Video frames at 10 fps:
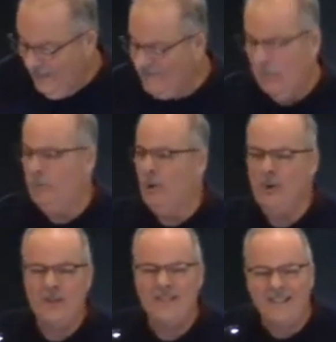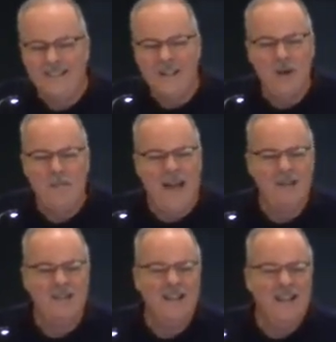don't have to purchase it. Can you
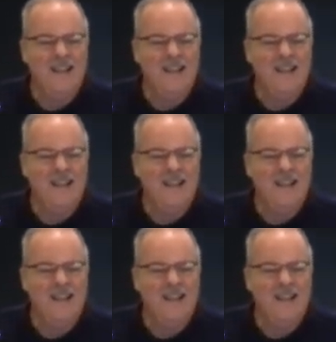imagine?